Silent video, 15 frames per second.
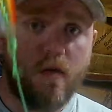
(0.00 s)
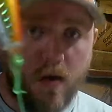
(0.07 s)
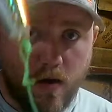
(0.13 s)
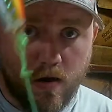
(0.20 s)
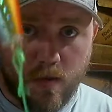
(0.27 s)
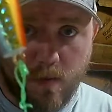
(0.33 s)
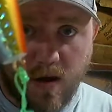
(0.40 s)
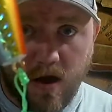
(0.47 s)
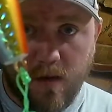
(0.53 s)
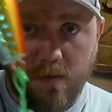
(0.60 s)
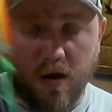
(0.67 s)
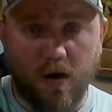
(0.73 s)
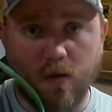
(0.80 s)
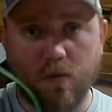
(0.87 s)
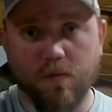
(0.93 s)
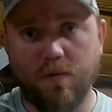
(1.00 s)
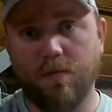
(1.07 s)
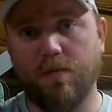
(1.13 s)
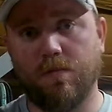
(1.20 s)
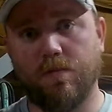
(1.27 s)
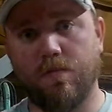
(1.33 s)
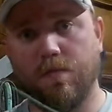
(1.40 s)
on the bottom hole,
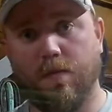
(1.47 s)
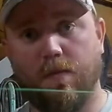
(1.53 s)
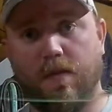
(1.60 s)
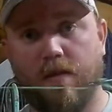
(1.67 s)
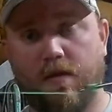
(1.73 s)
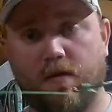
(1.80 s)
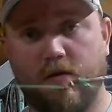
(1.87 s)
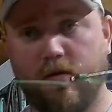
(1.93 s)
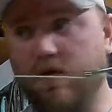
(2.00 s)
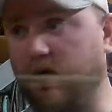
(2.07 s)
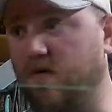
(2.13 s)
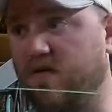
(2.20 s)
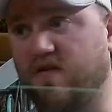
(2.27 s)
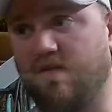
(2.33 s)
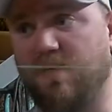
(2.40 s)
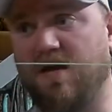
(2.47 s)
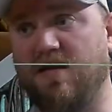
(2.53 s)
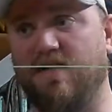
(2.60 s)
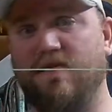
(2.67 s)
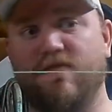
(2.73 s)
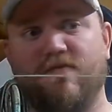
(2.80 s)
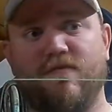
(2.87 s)
of course about
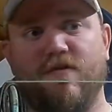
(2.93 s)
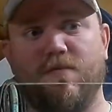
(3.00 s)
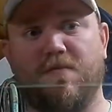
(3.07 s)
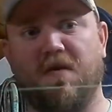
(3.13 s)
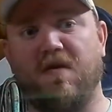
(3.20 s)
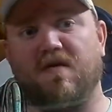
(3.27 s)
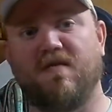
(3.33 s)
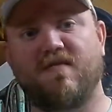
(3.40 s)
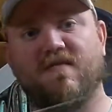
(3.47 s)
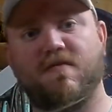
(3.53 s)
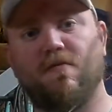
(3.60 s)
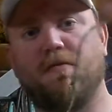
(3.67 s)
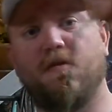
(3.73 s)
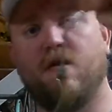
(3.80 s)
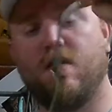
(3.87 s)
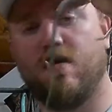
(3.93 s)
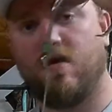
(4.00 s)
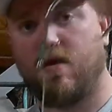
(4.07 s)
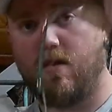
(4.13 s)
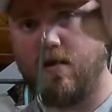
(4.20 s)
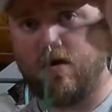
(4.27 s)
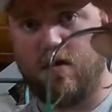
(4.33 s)
2-foot piece,
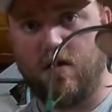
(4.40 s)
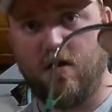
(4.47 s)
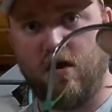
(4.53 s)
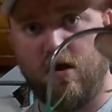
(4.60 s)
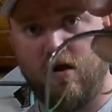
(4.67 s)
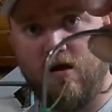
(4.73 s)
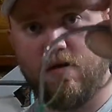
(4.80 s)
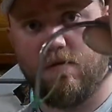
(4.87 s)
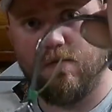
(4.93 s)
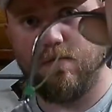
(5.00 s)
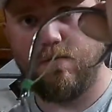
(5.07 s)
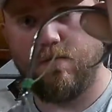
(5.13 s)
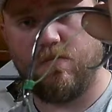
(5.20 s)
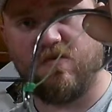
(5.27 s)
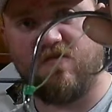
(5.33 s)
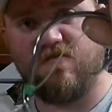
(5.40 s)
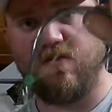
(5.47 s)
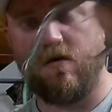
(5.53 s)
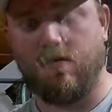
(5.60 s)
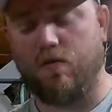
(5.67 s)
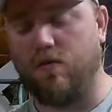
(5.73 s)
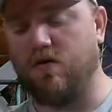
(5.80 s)
and your
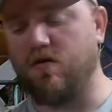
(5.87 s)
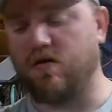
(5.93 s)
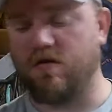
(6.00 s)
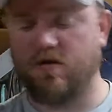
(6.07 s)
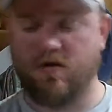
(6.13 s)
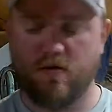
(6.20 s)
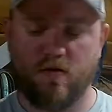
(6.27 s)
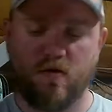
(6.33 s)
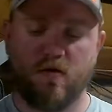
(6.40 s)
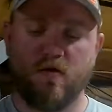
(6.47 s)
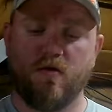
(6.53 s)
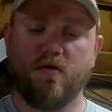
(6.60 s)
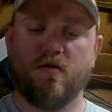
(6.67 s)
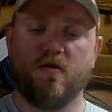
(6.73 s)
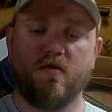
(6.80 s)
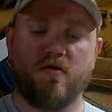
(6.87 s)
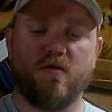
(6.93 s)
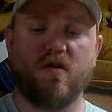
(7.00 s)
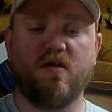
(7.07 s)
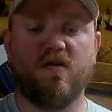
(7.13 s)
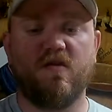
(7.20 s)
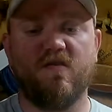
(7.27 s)
circle hook. And
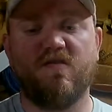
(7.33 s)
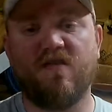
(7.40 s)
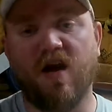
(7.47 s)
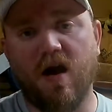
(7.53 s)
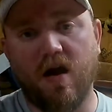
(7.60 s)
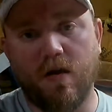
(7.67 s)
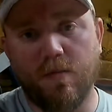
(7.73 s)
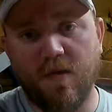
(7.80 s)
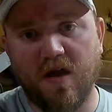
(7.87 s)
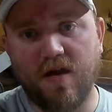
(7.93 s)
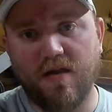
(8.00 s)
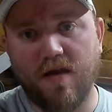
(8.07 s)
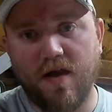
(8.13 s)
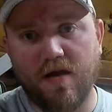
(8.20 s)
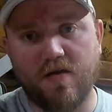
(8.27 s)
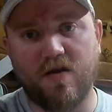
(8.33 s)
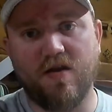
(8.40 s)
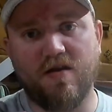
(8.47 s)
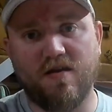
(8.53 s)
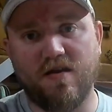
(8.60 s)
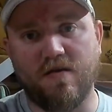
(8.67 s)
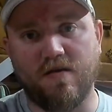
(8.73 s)
then you just tie your main line
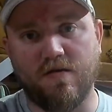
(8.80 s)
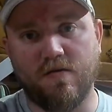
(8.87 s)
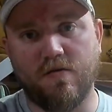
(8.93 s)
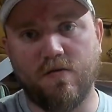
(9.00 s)
right there.